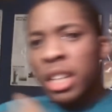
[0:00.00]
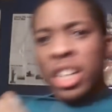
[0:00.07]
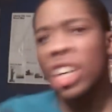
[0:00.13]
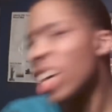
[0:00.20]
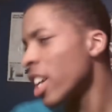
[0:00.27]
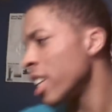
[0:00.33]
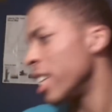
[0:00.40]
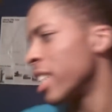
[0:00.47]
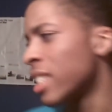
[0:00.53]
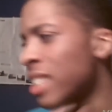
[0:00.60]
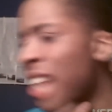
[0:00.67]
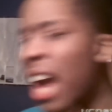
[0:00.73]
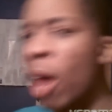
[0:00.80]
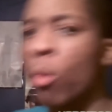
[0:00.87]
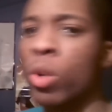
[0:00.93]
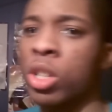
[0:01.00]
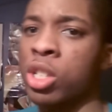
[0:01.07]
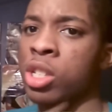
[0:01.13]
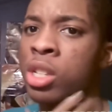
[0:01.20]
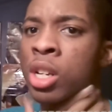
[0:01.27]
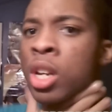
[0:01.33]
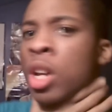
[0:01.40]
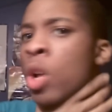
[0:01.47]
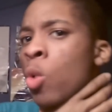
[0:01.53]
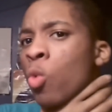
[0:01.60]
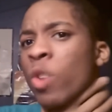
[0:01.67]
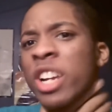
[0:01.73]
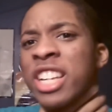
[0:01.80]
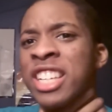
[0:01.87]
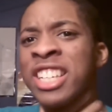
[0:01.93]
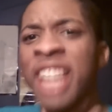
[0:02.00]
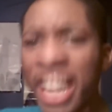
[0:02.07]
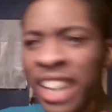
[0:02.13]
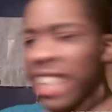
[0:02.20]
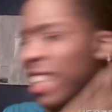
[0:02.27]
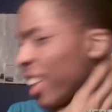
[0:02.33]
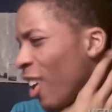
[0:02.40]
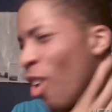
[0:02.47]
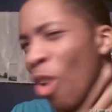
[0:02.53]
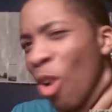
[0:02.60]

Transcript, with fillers: Goodness, that was ridiculous.